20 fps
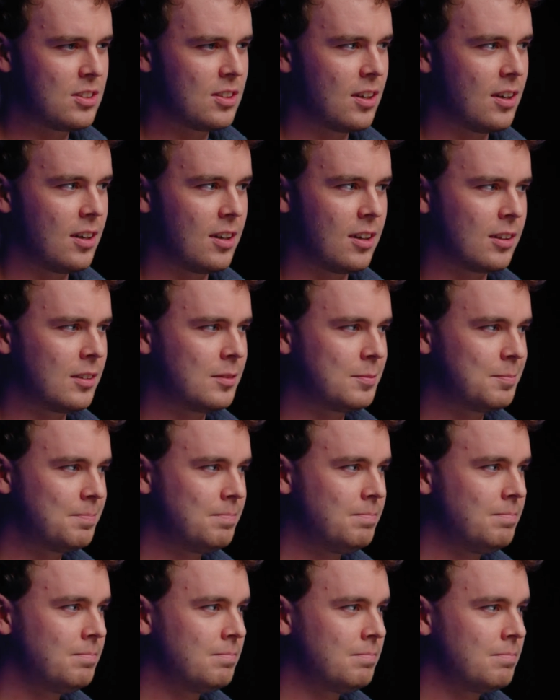song.
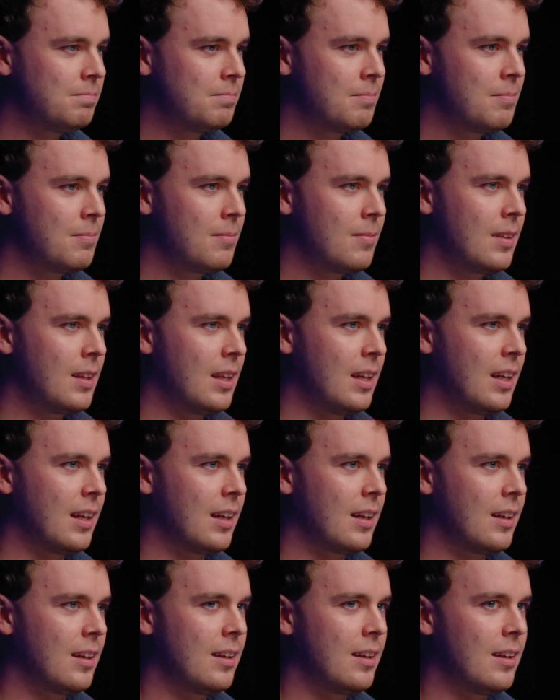
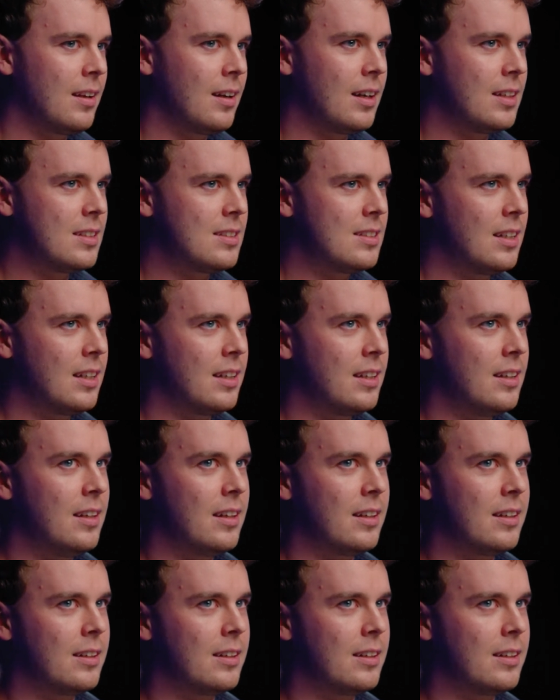And I said,